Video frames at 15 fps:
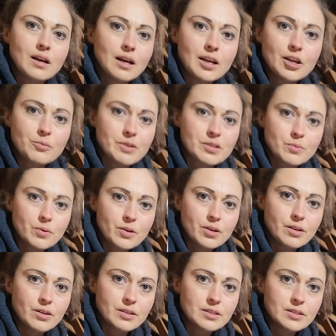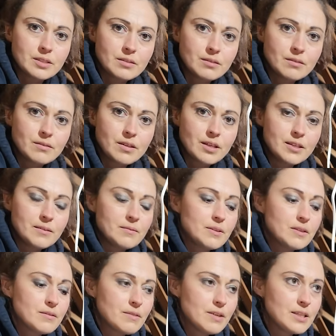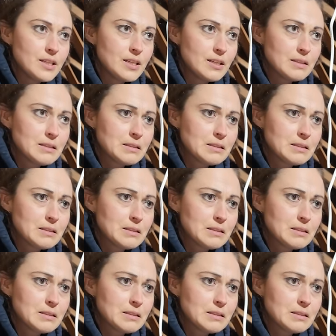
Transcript: I hope this works. Right, ready?